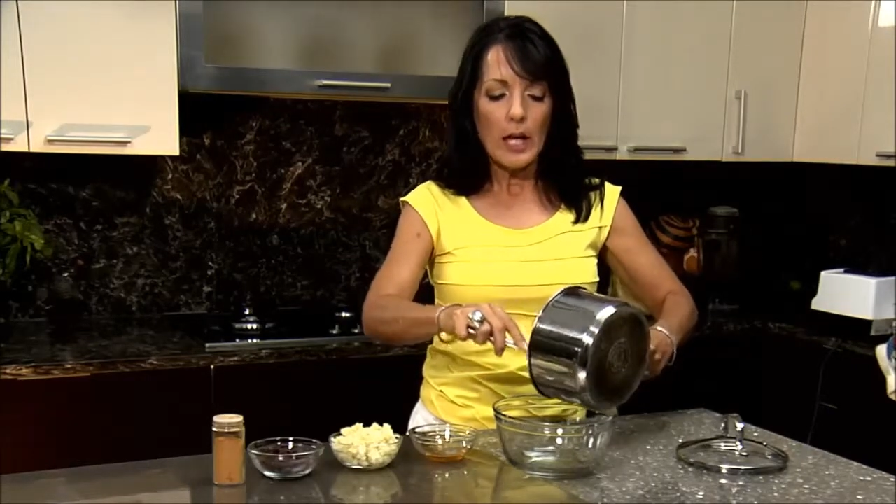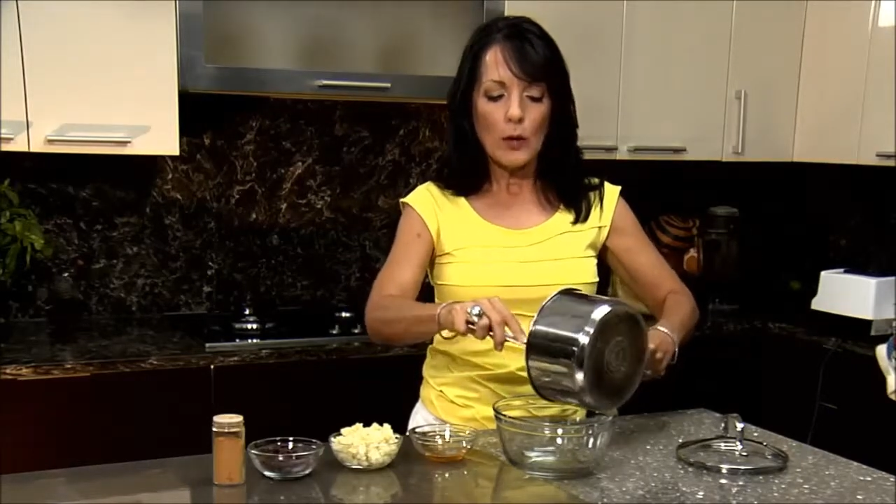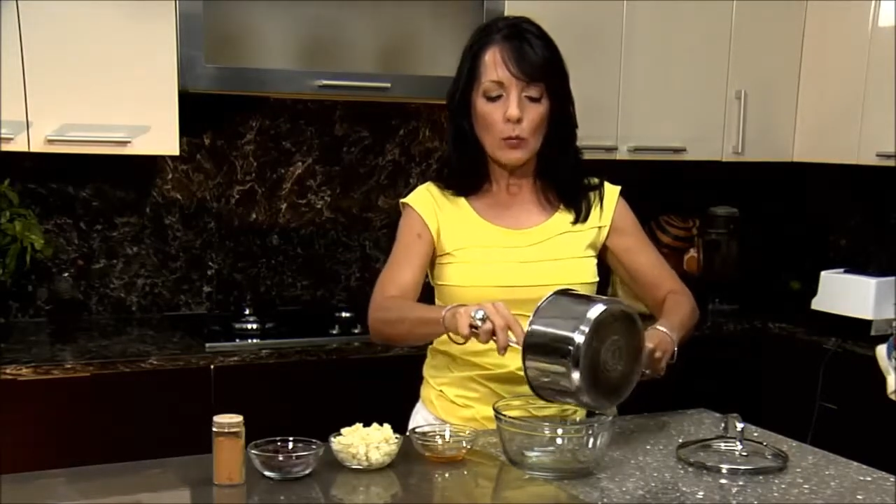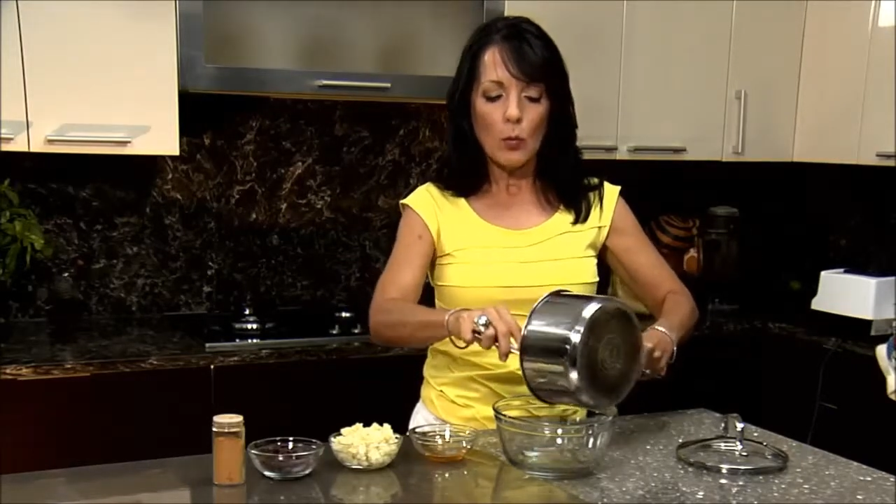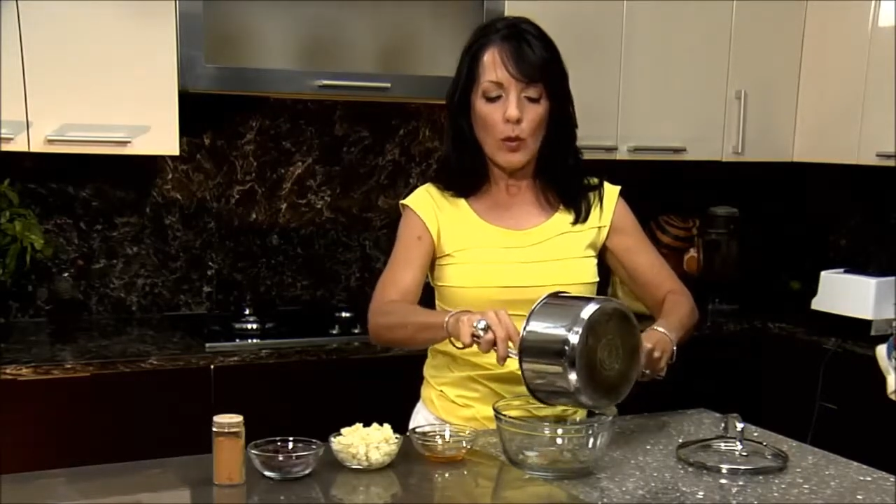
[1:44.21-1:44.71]

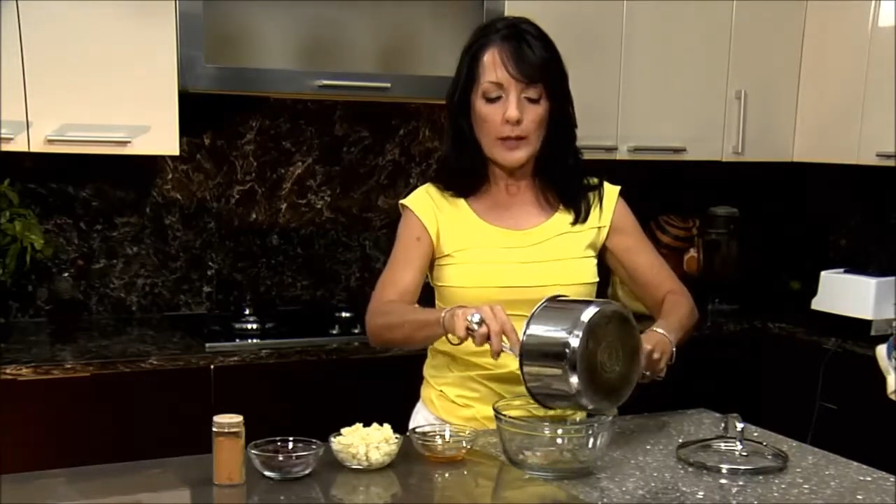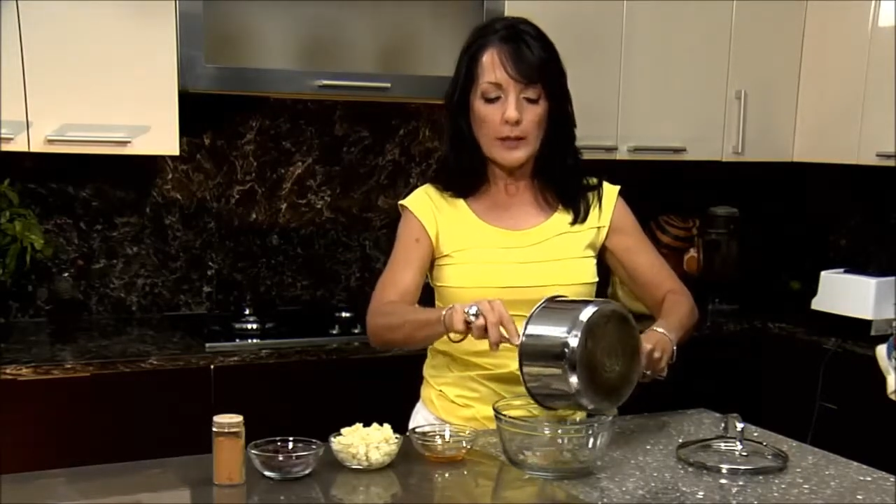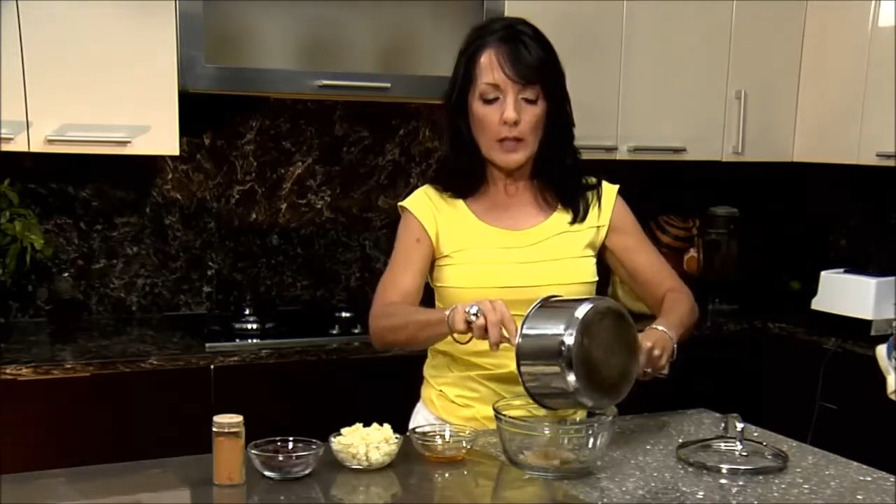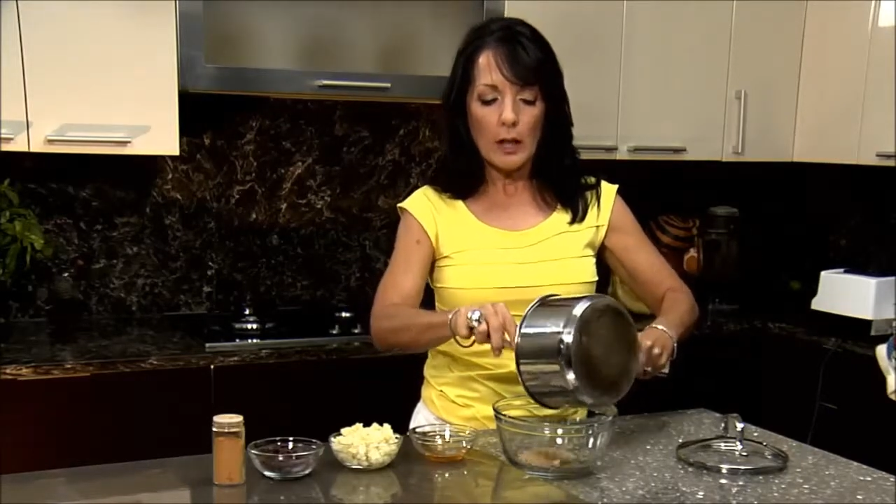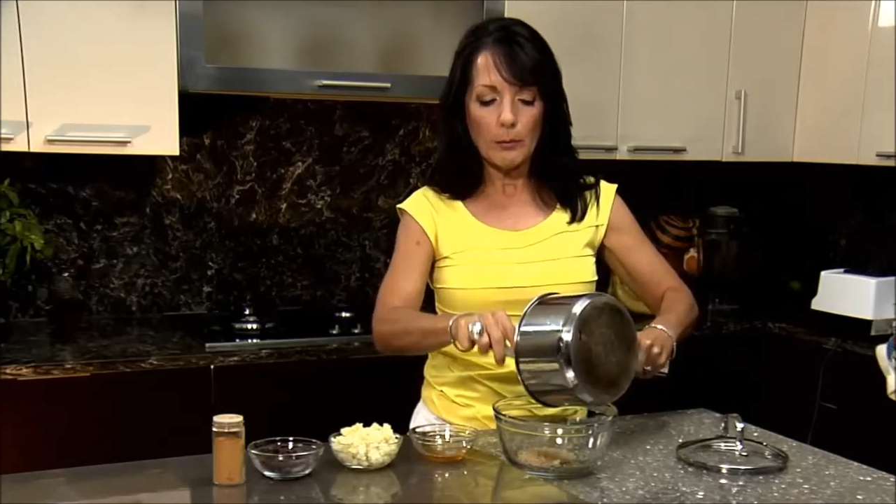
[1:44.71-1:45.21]
and 1
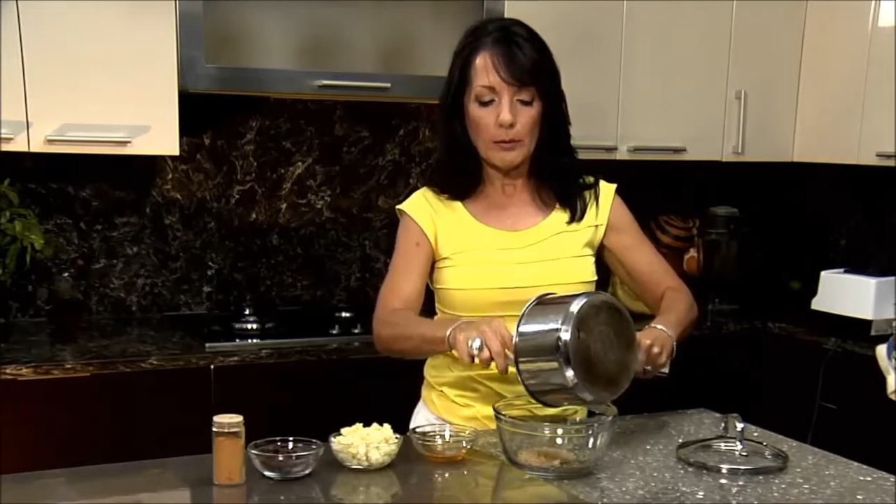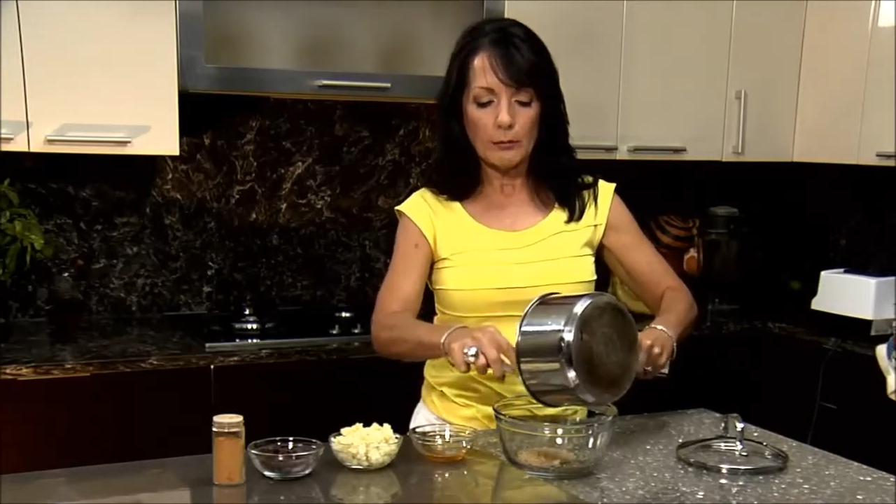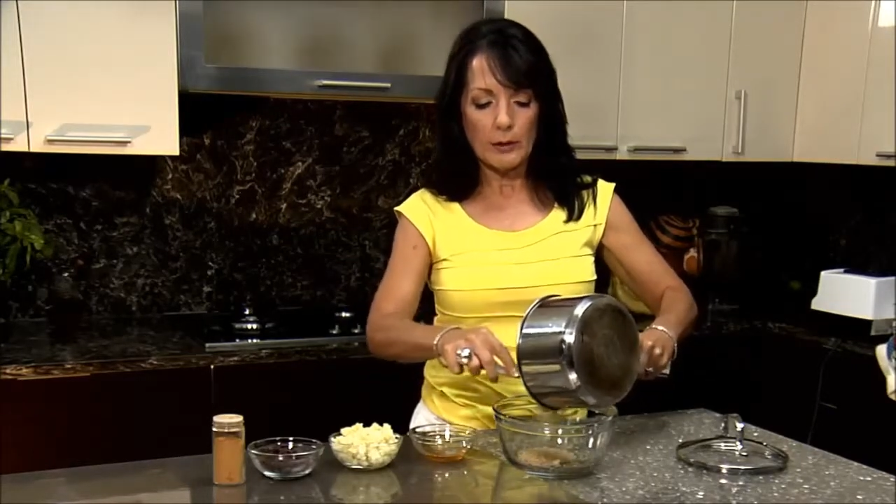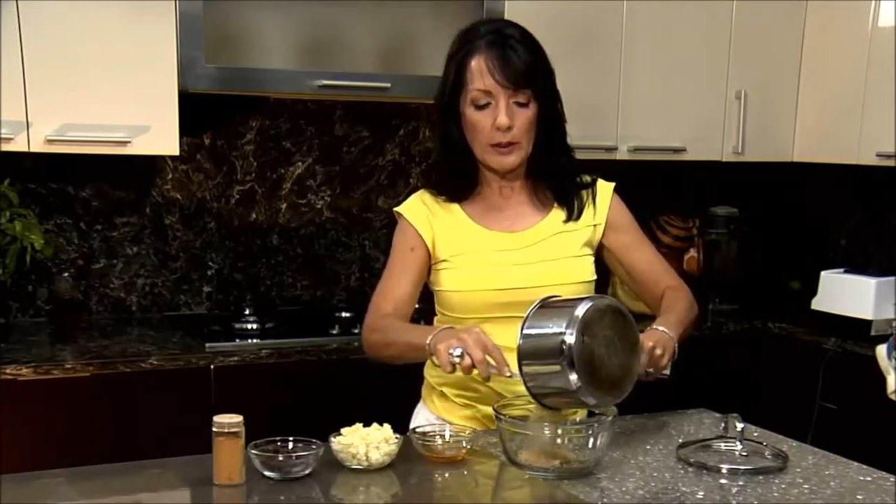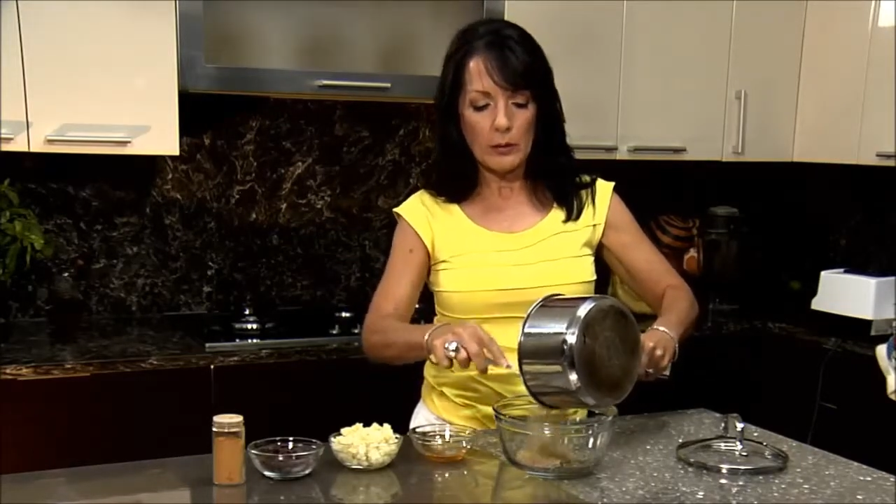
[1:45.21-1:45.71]
cup of
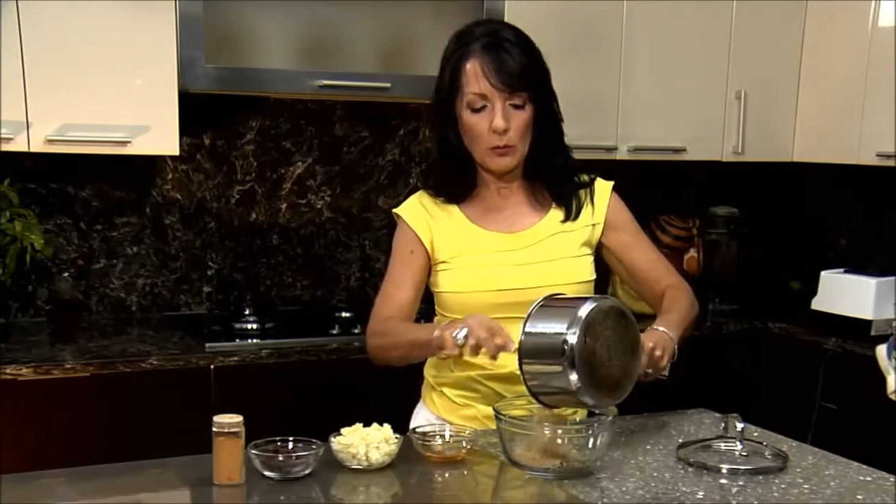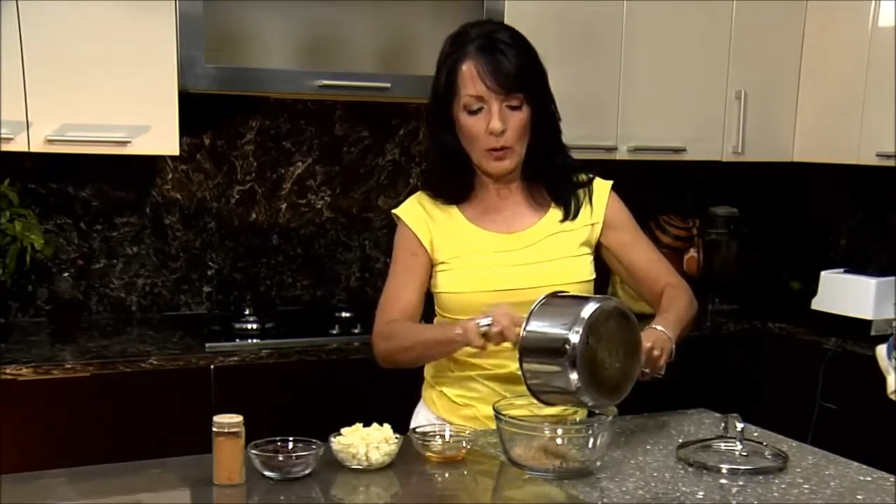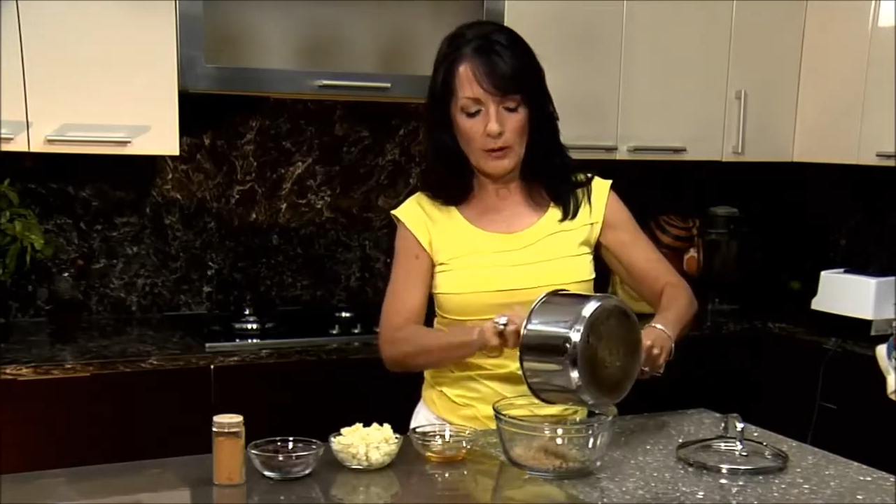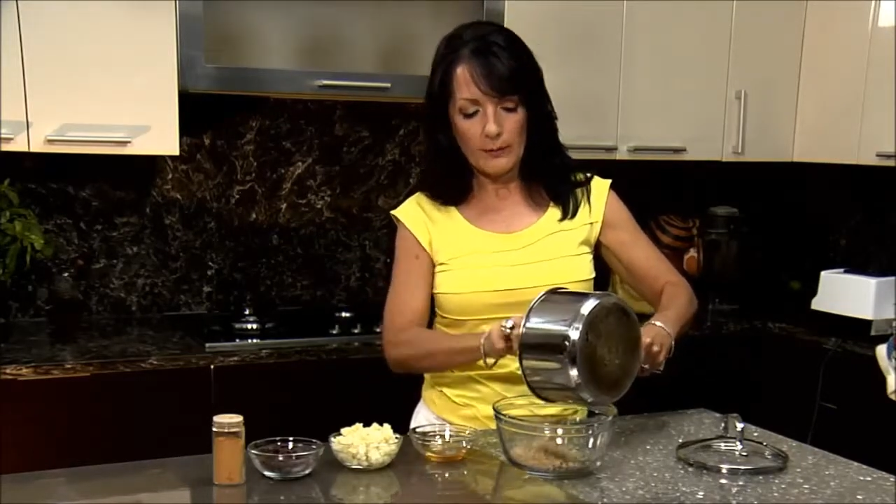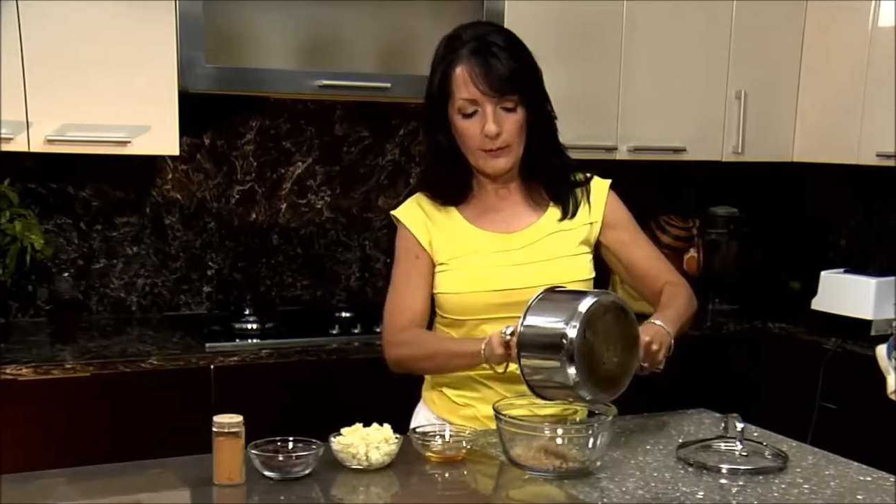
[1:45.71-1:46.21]

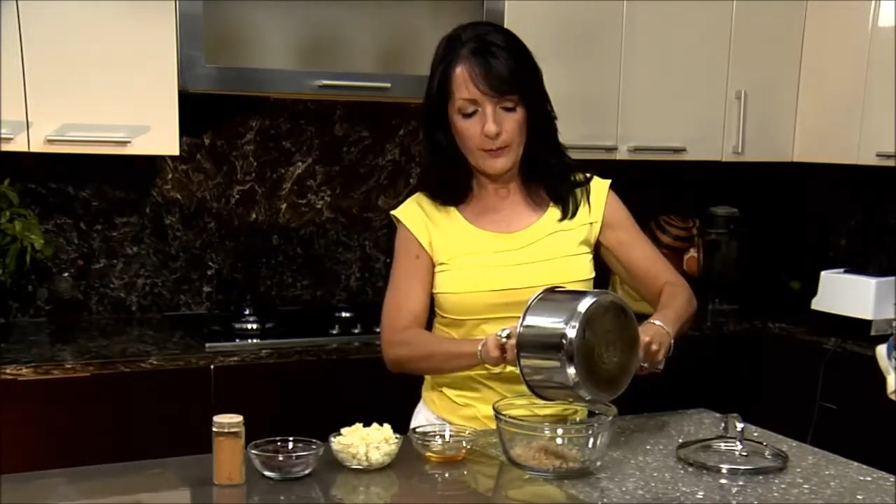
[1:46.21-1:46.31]
quinoa.